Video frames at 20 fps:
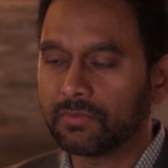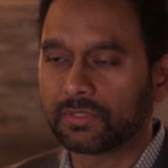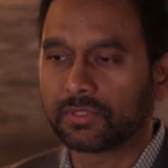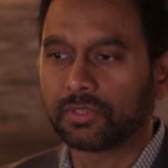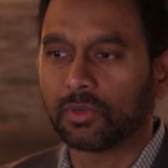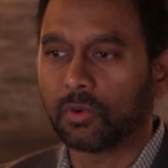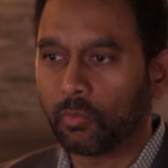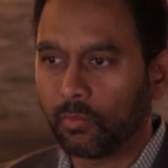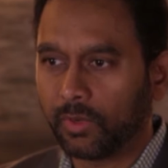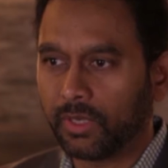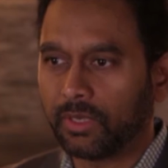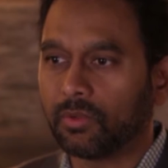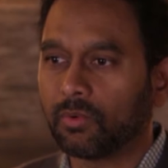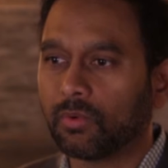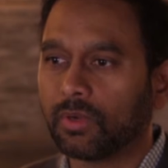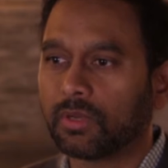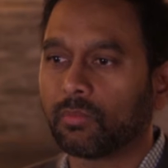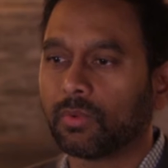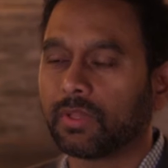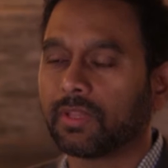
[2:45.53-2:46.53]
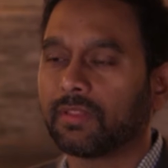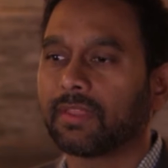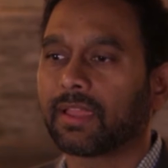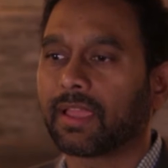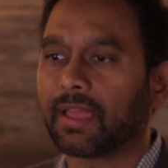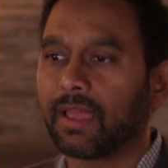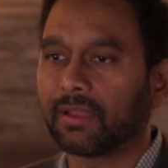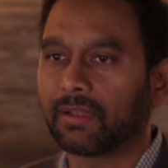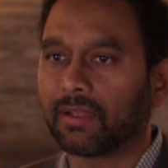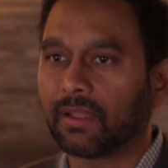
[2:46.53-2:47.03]
So we do it within the
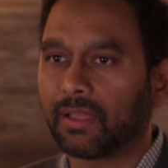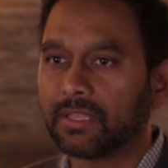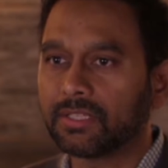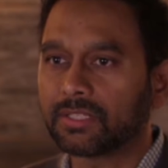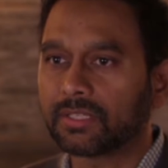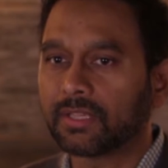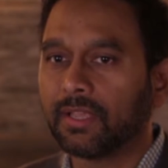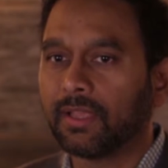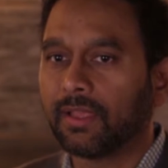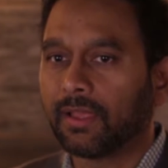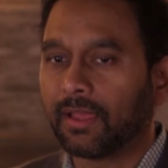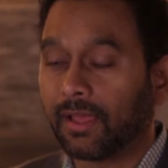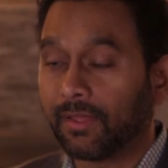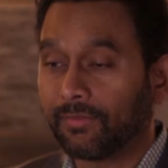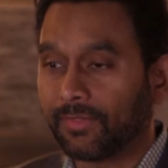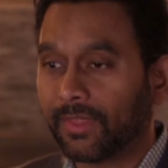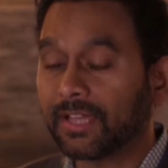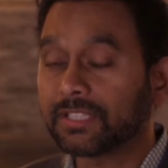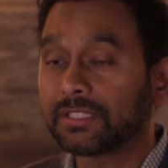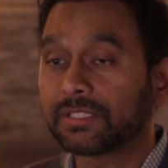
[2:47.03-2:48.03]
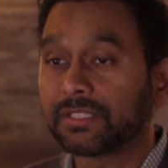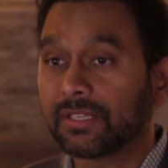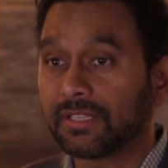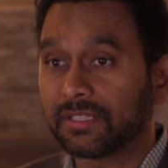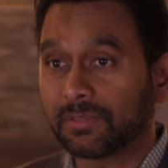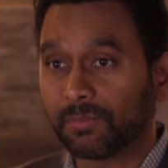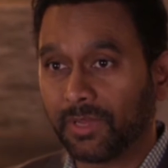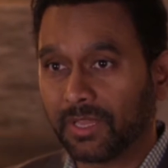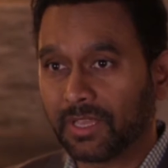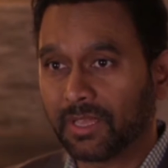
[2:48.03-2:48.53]
guidelines, and that
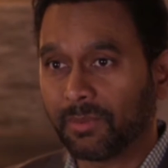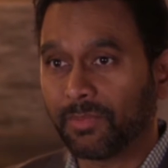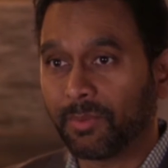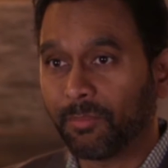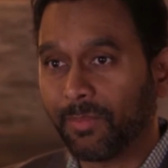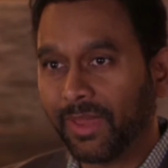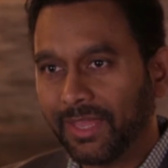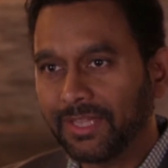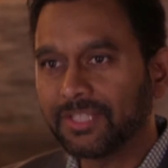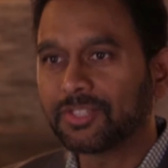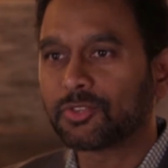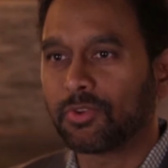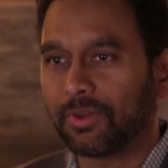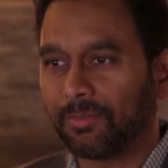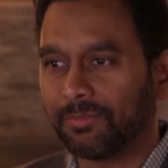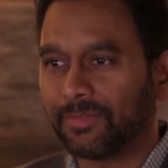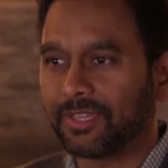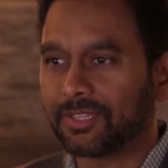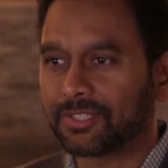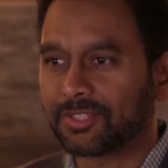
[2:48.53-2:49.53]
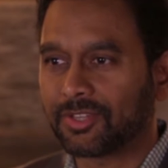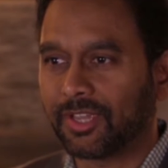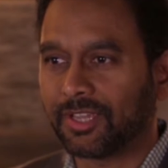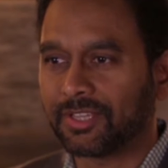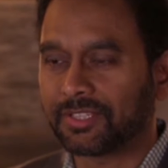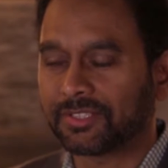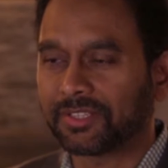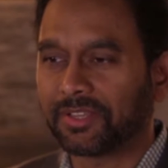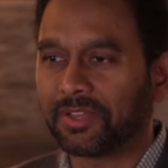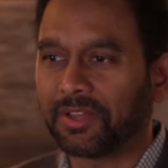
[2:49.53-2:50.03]
has become a mainstream these days.